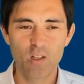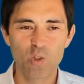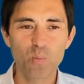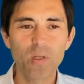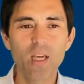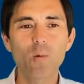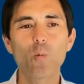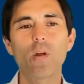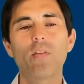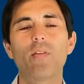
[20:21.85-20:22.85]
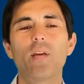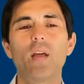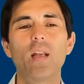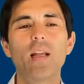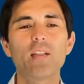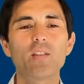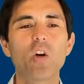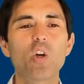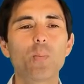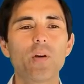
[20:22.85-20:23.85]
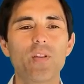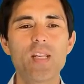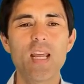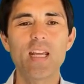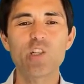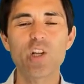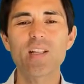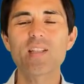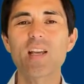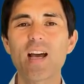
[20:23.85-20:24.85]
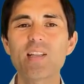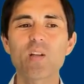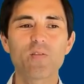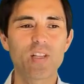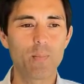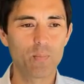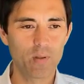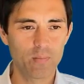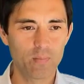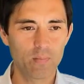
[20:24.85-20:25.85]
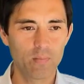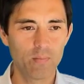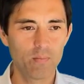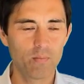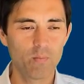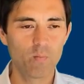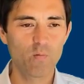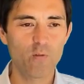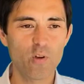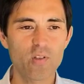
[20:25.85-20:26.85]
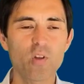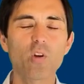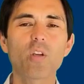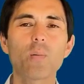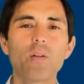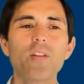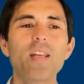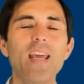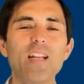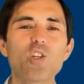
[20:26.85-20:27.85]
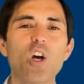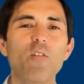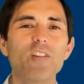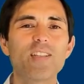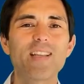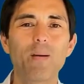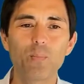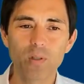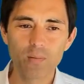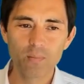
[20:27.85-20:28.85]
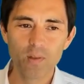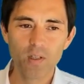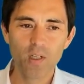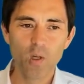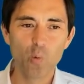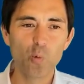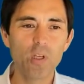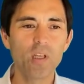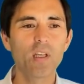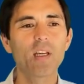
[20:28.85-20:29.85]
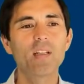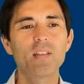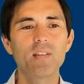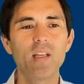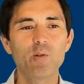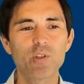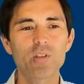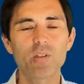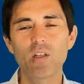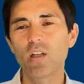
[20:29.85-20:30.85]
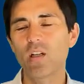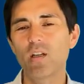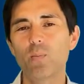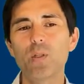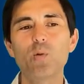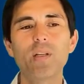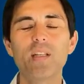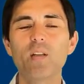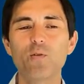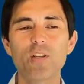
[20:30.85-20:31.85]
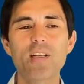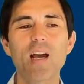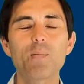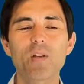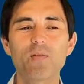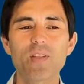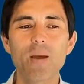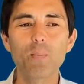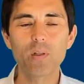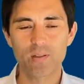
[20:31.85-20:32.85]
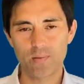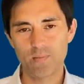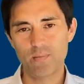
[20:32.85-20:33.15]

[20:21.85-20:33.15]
To begin with, let us talk about the nature and size of sample. First, talking about the nature of the sample. We can distinguish between different types of samples.